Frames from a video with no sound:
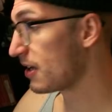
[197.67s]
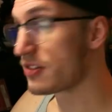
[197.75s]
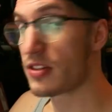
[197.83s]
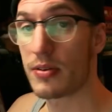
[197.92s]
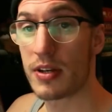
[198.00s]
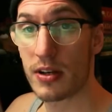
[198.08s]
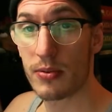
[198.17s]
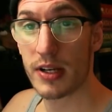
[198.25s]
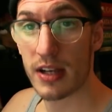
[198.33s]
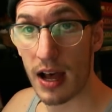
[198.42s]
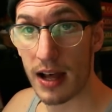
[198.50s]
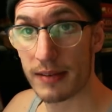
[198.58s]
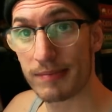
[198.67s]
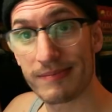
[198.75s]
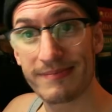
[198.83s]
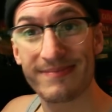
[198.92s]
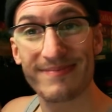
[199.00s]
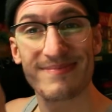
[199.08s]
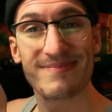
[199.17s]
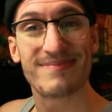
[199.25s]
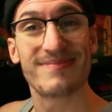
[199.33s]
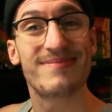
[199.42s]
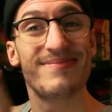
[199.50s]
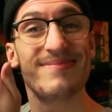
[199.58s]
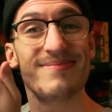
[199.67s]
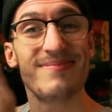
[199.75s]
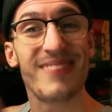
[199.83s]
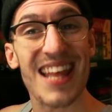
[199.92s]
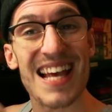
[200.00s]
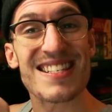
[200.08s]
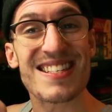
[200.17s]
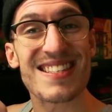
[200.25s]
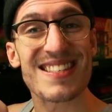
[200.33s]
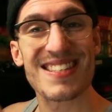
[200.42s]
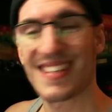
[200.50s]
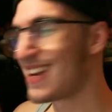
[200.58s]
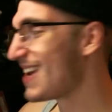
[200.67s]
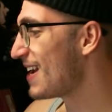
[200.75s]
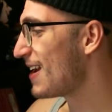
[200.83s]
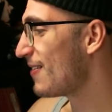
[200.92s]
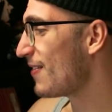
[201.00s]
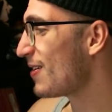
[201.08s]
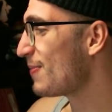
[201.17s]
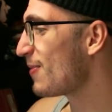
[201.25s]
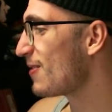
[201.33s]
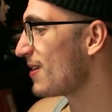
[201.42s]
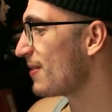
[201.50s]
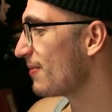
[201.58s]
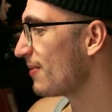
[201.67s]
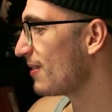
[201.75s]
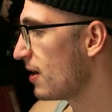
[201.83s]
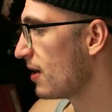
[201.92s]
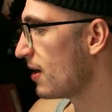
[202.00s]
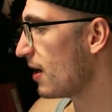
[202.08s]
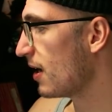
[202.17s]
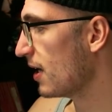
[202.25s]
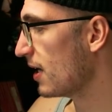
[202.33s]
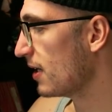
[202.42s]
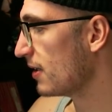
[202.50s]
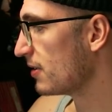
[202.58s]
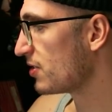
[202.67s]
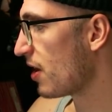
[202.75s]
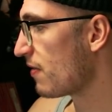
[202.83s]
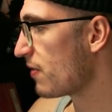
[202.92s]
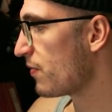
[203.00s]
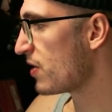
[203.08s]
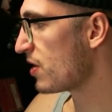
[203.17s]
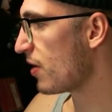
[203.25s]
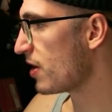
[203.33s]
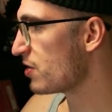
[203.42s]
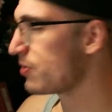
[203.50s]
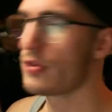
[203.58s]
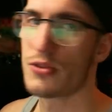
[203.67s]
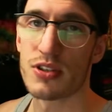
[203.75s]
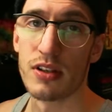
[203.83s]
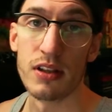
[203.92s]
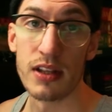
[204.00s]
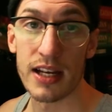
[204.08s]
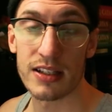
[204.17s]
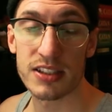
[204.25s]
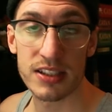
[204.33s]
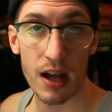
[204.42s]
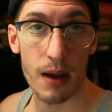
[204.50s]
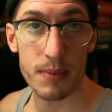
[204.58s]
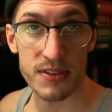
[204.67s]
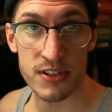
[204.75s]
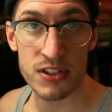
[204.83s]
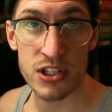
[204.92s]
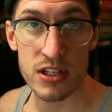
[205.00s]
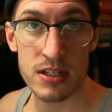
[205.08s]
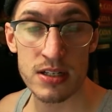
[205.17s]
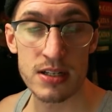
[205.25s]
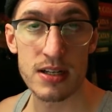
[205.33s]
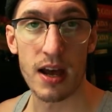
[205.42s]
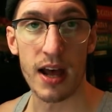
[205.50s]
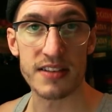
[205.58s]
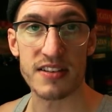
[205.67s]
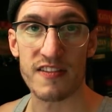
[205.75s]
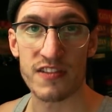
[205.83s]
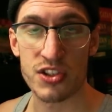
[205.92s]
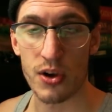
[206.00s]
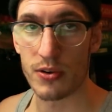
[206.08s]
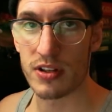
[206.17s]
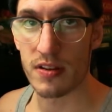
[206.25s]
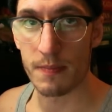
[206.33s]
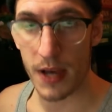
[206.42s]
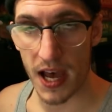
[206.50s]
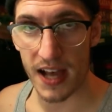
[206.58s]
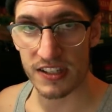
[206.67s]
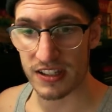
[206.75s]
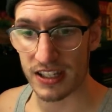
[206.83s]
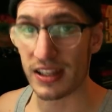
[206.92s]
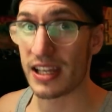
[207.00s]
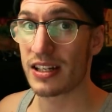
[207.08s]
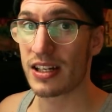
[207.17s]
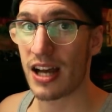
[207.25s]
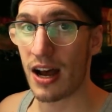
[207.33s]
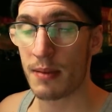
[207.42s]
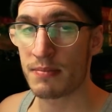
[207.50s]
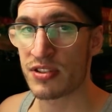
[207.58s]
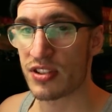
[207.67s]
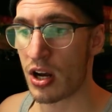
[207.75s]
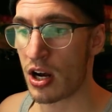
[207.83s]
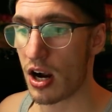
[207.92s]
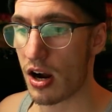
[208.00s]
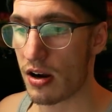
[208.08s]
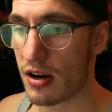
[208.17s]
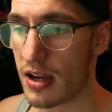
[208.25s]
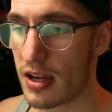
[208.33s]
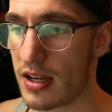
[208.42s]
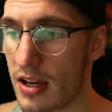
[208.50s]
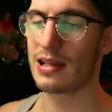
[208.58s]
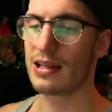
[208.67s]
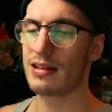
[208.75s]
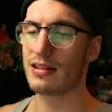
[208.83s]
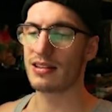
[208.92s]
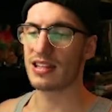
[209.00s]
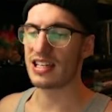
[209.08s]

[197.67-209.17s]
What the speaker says: So here we got this. Very pretty. So every video I do use the linked composition. As I've shown in the past, the linked comps are the